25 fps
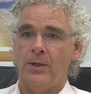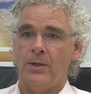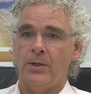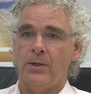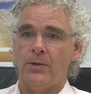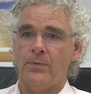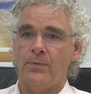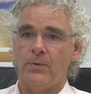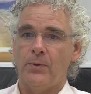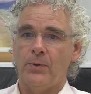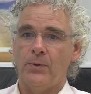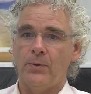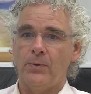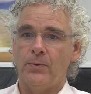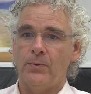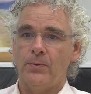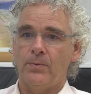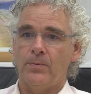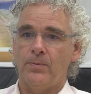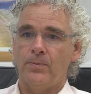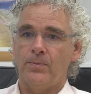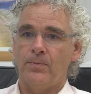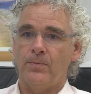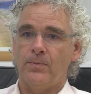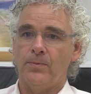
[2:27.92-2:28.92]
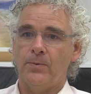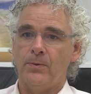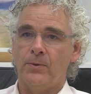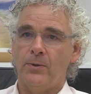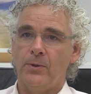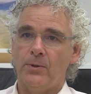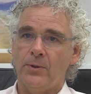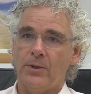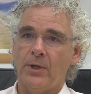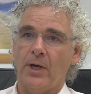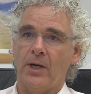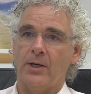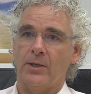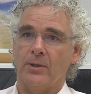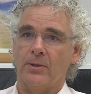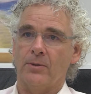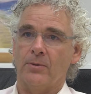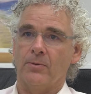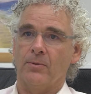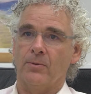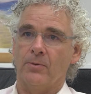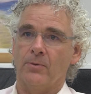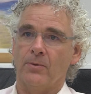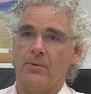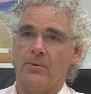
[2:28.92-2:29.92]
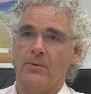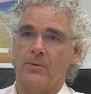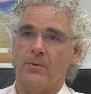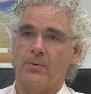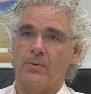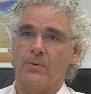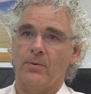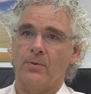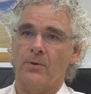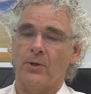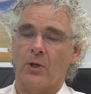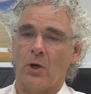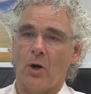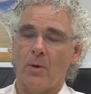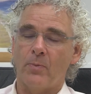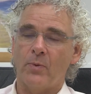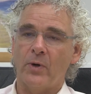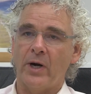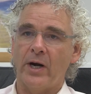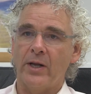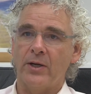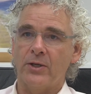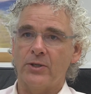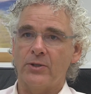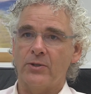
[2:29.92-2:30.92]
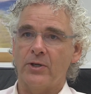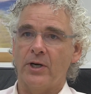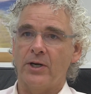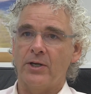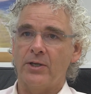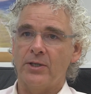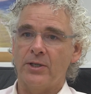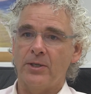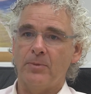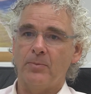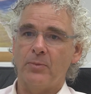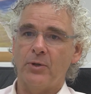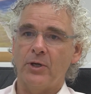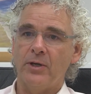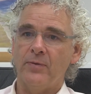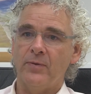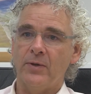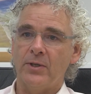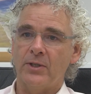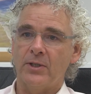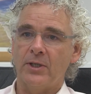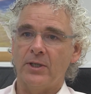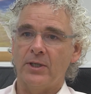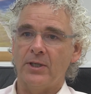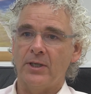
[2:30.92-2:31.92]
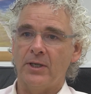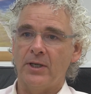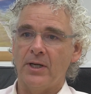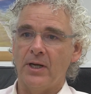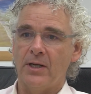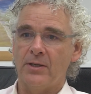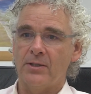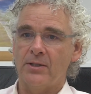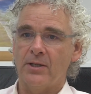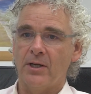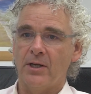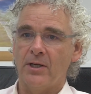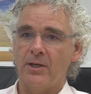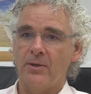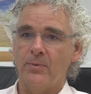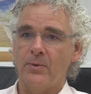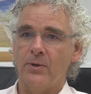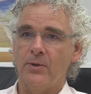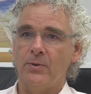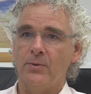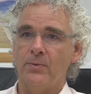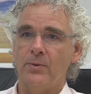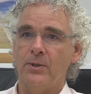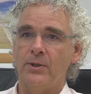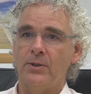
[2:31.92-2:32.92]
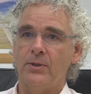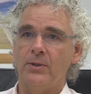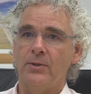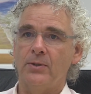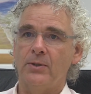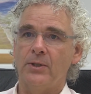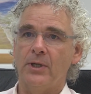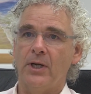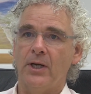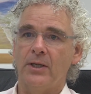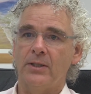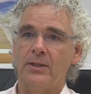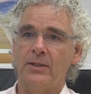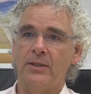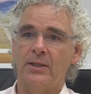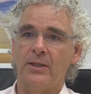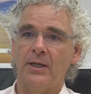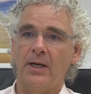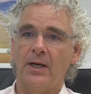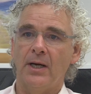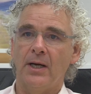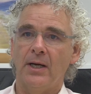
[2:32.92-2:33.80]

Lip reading: If you look at the operating strategy, previously in our study we'd always looked at